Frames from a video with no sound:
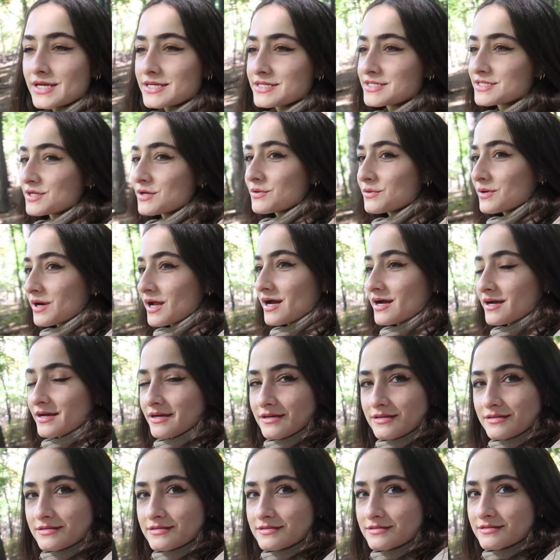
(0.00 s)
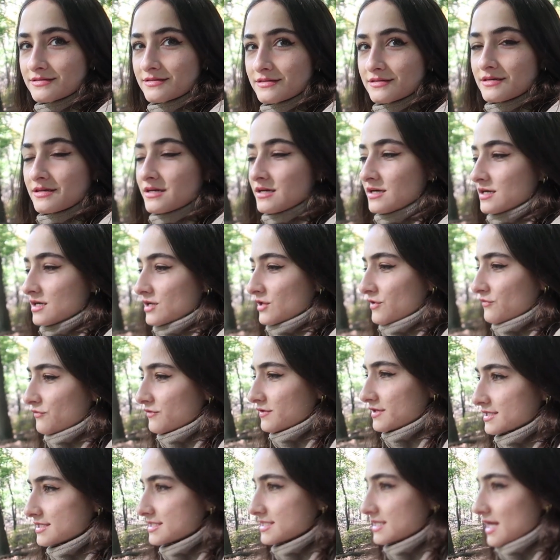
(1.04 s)
that's so nice
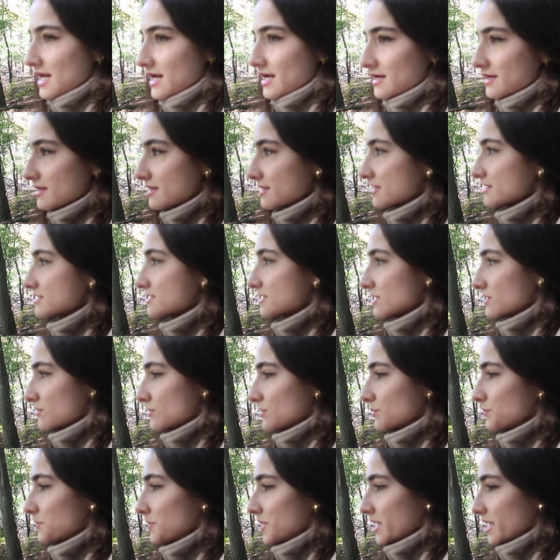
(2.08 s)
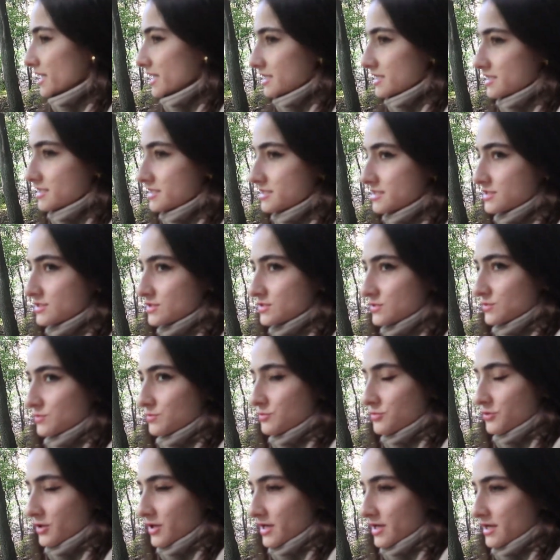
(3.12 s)
feels like it's a good place to
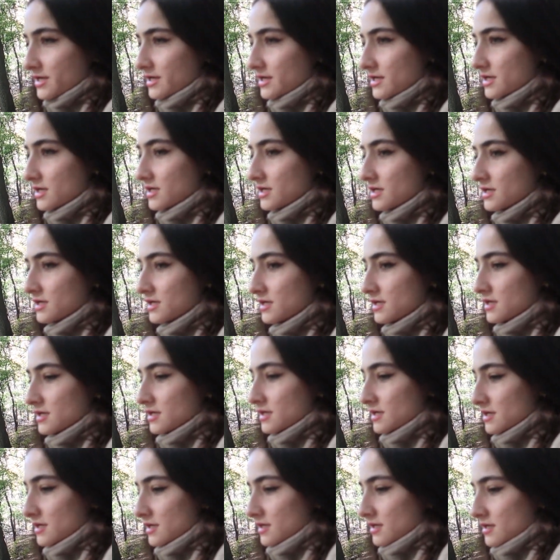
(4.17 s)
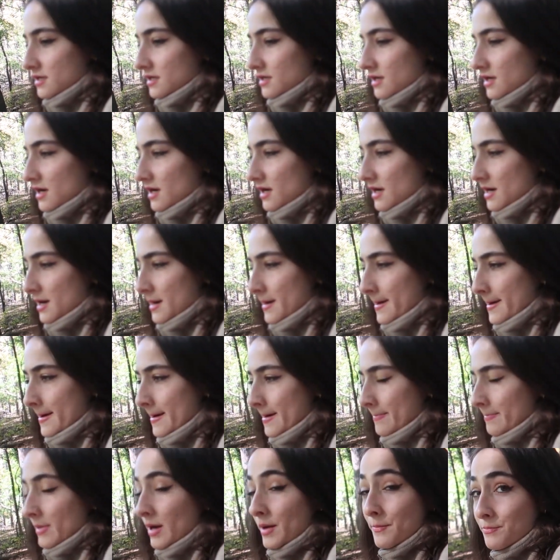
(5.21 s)
bring
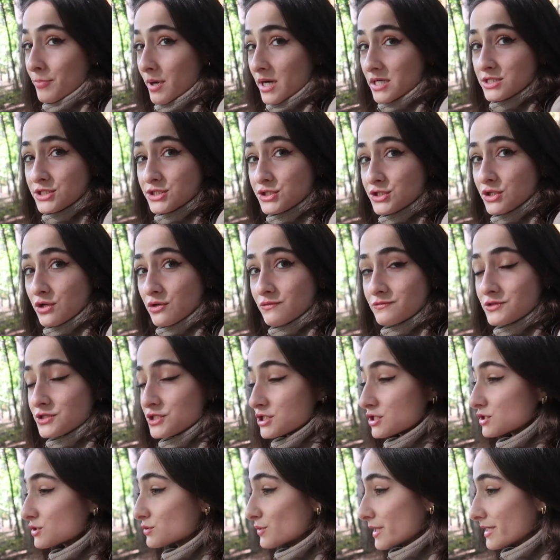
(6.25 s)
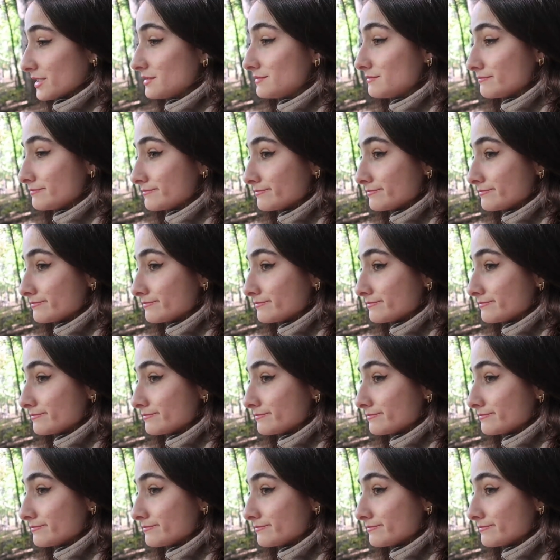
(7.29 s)
um, a bunch of children